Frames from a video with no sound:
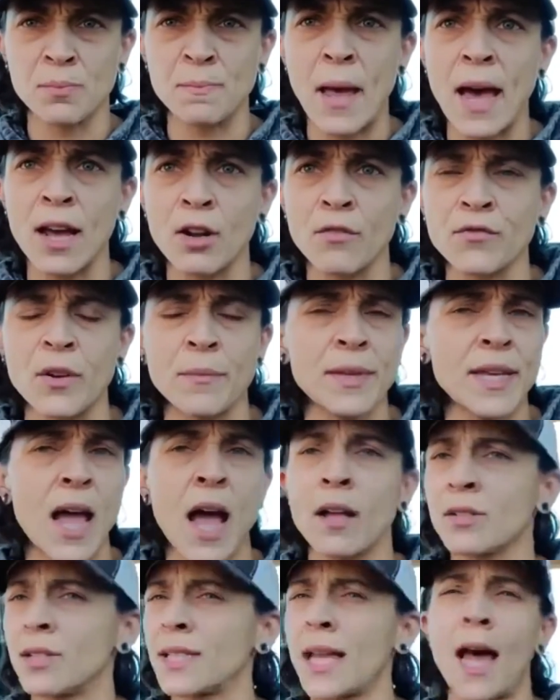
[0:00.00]
battle from the
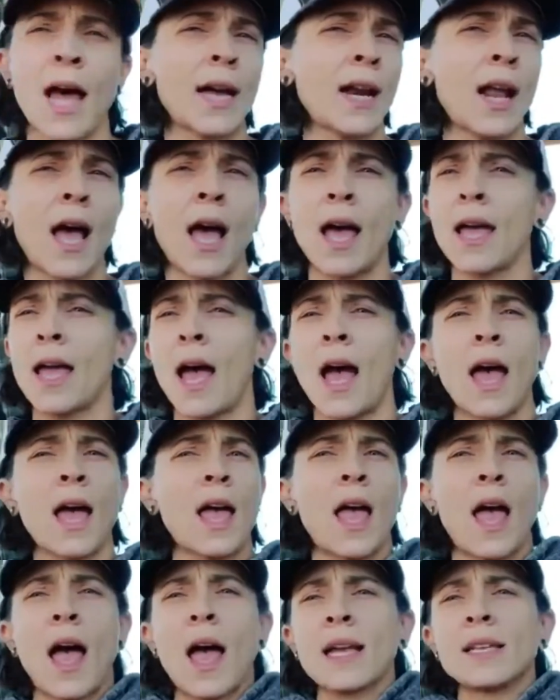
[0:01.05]
outside.
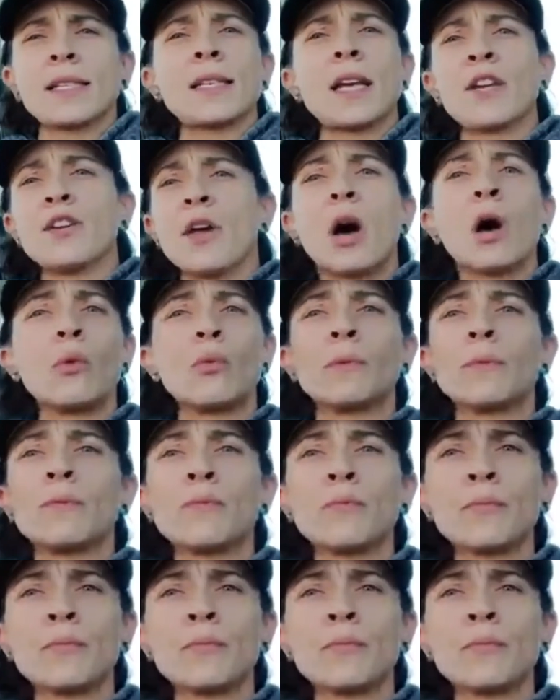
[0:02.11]
I say no.